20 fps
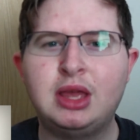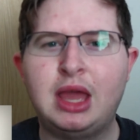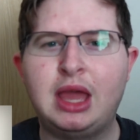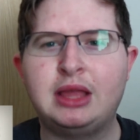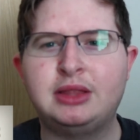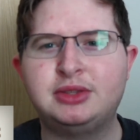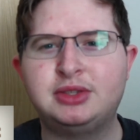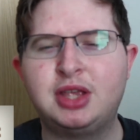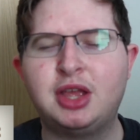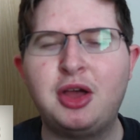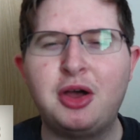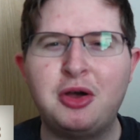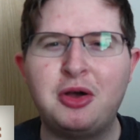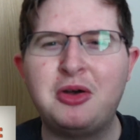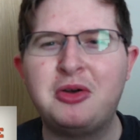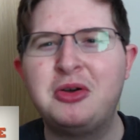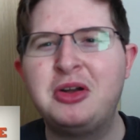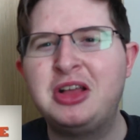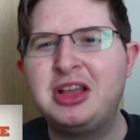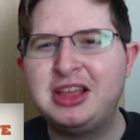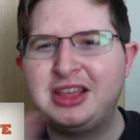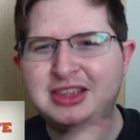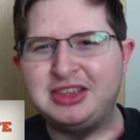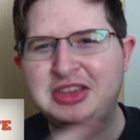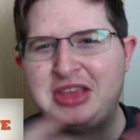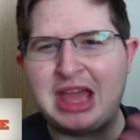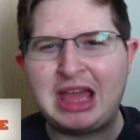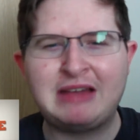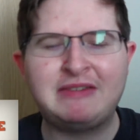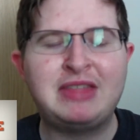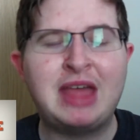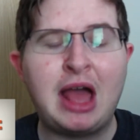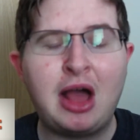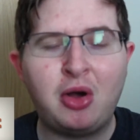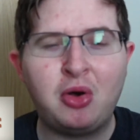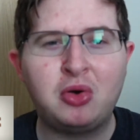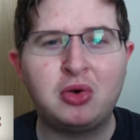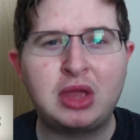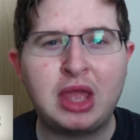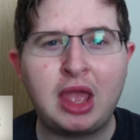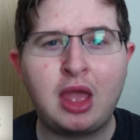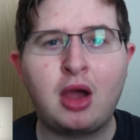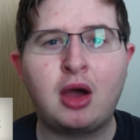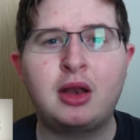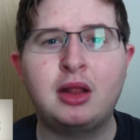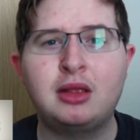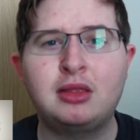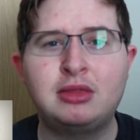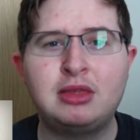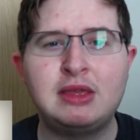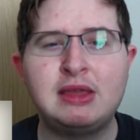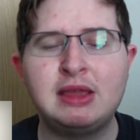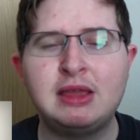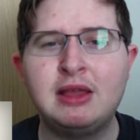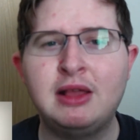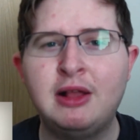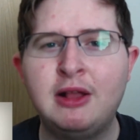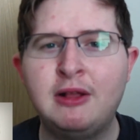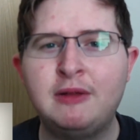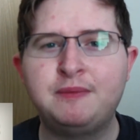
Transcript: and so you have that whole chaotic thing